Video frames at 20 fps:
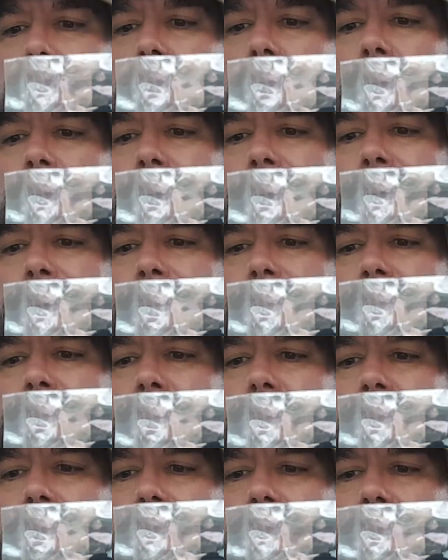
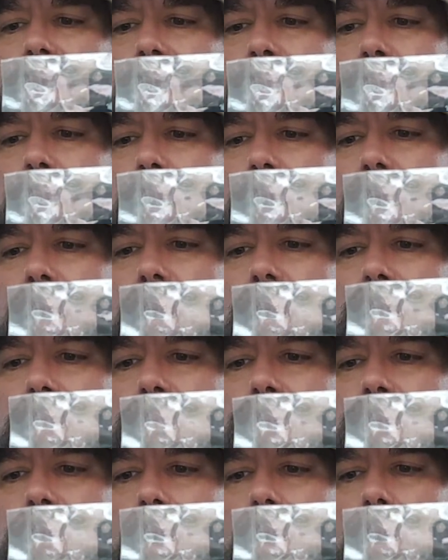the pocket
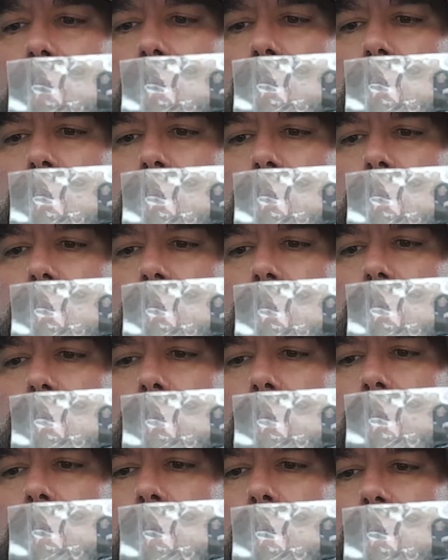clips
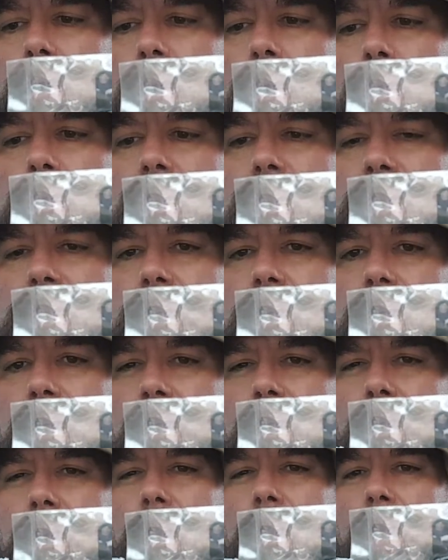on Cold Steel
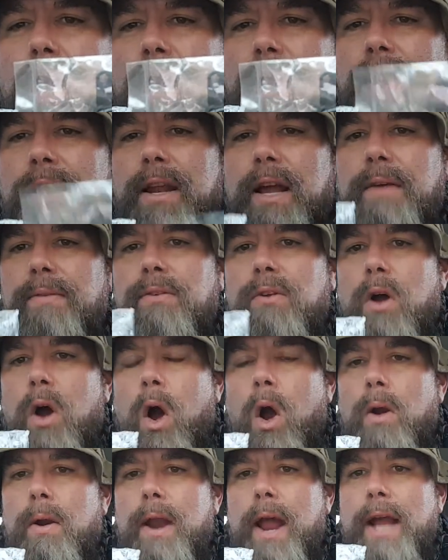on a lot of the knives
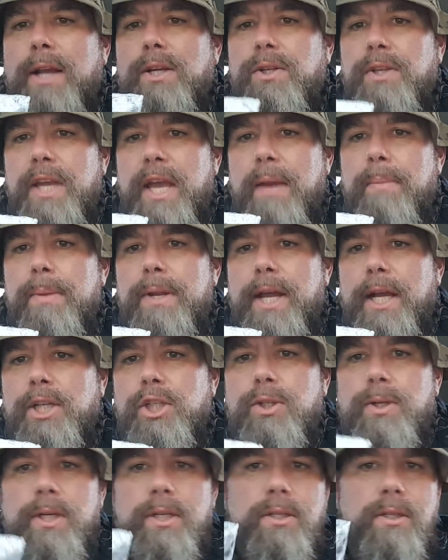aren't actually
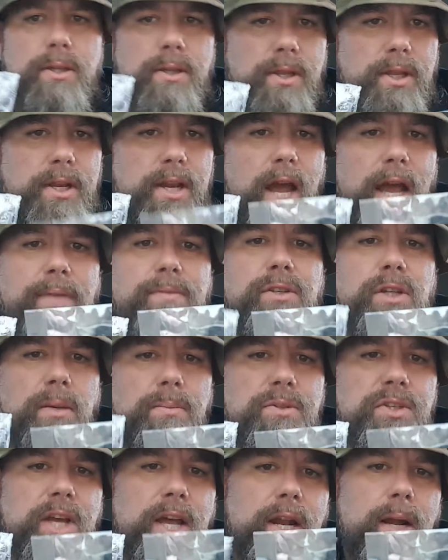ambidextrous. The knives come
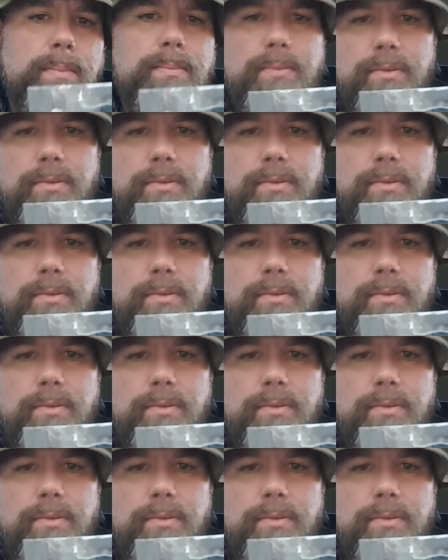set up,